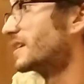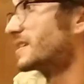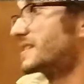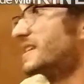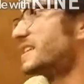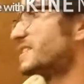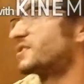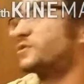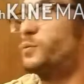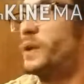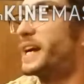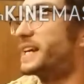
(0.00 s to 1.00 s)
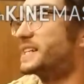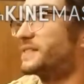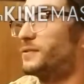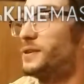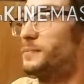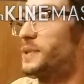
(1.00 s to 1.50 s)
Seeing this is way
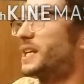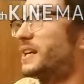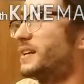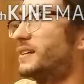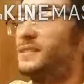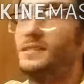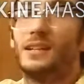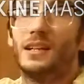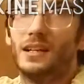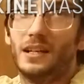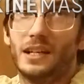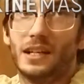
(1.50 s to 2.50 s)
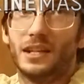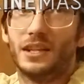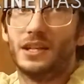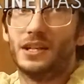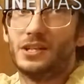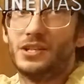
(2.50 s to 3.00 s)
different because
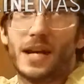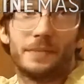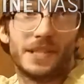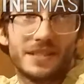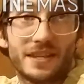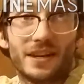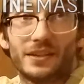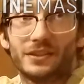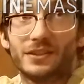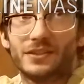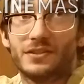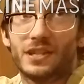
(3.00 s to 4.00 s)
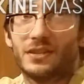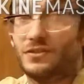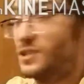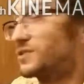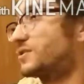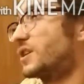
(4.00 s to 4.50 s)
the Japanese characters, like you
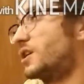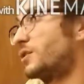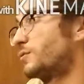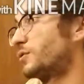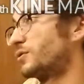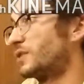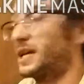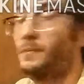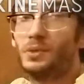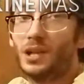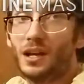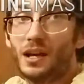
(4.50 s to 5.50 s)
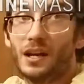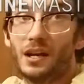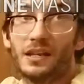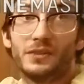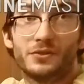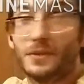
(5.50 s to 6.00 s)
just saw, were like
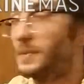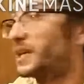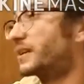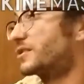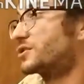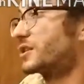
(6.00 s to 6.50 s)
blood and dripping and